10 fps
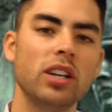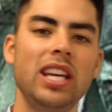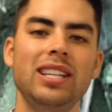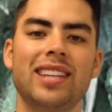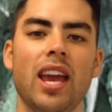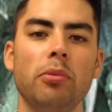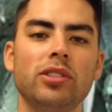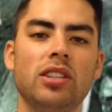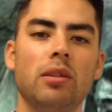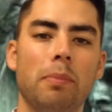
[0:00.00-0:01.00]
he's able
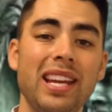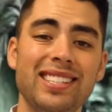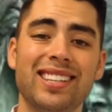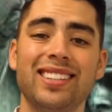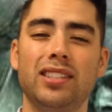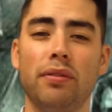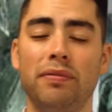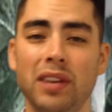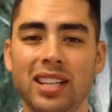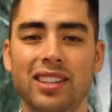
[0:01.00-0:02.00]
to basically
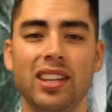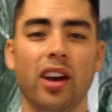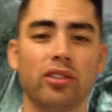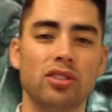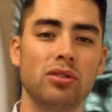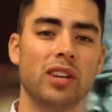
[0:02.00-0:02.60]
defeat the other 2